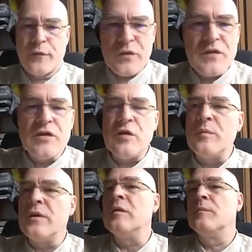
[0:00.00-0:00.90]
Xi
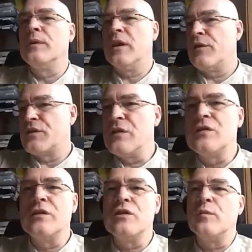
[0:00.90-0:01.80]
Jinping, but ever since
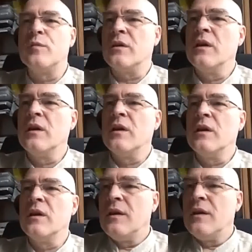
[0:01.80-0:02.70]
Xi Jinping,
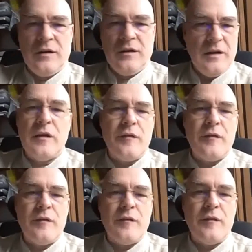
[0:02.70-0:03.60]
it's
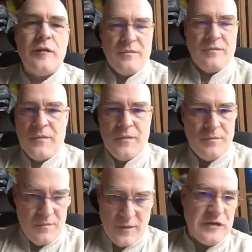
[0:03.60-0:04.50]
even
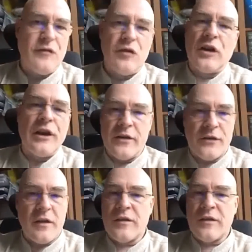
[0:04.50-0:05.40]
clearer
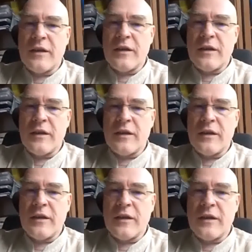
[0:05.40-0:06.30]
that they do not want to become
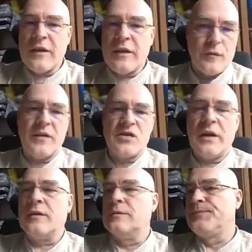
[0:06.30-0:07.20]
part of that state.
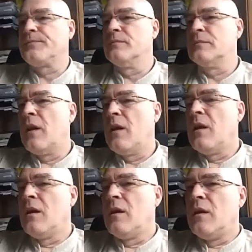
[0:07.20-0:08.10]

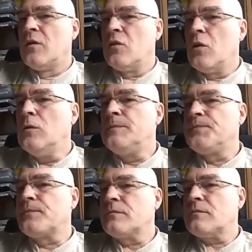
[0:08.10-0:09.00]
So
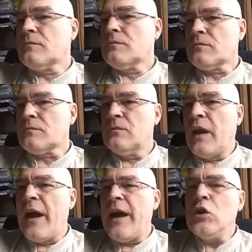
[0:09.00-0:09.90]

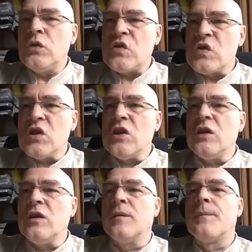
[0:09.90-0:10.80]
I don't
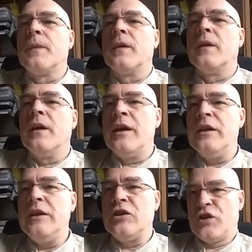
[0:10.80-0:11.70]
see any
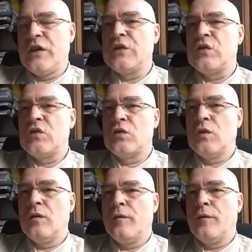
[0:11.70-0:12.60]
chance
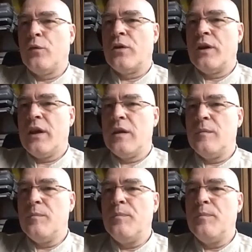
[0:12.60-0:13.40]
for a